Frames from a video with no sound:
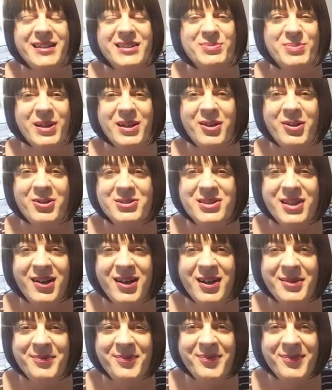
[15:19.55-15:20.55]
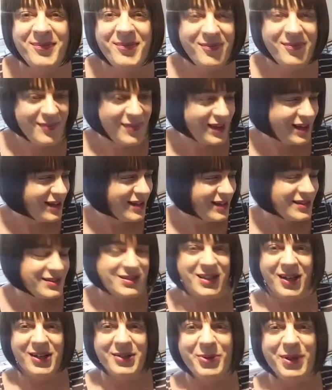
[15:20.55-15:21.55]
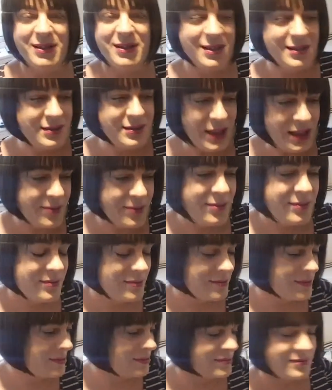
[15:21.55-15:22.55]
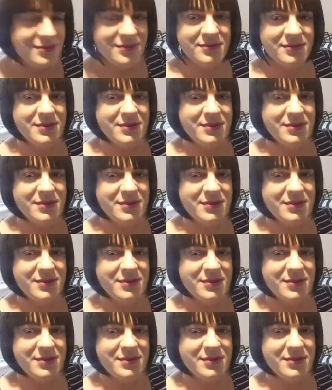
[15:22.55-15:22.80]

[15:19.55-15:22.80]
It's been a long time. So we're going to,